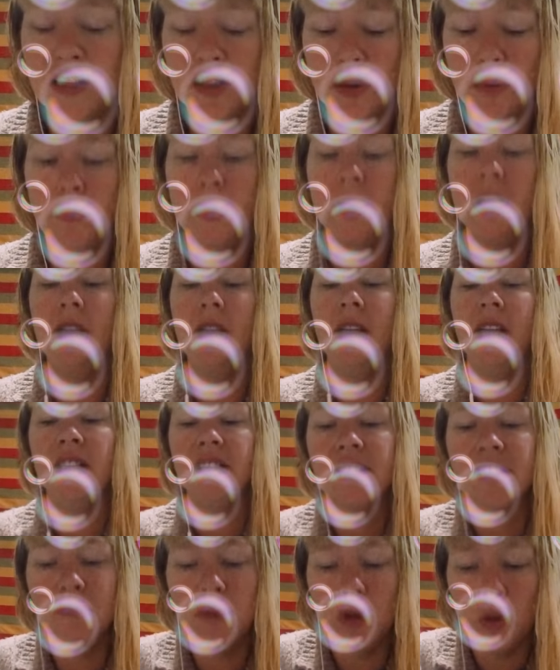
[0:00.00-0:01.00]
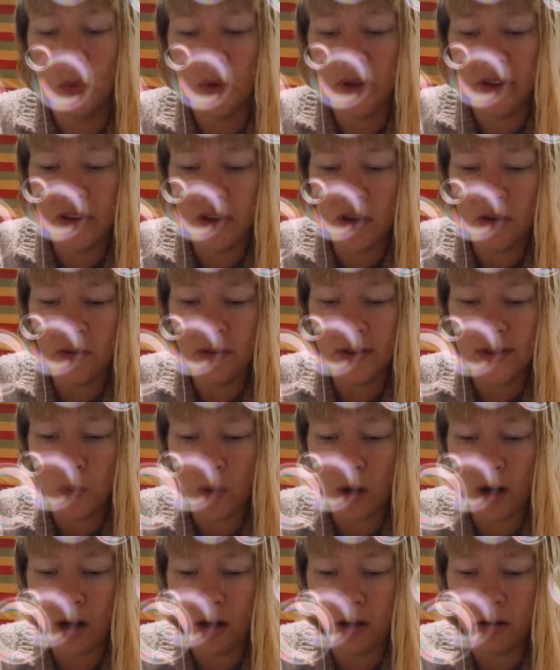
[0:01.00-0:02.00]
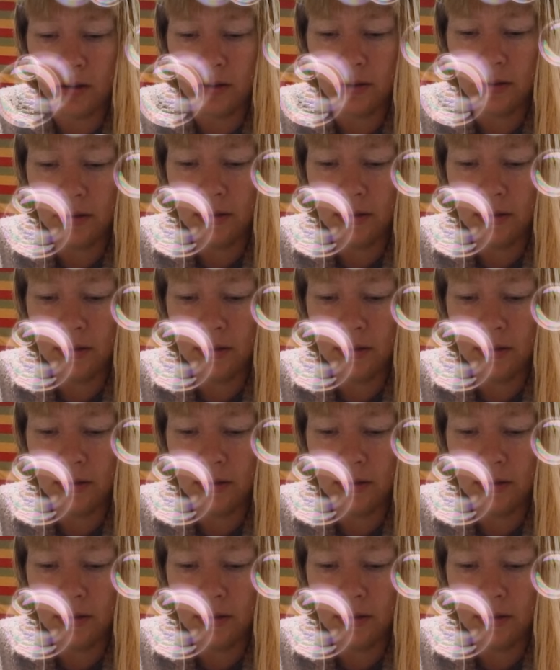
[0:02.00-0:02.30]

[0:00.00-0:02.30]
to be intimate with you as well.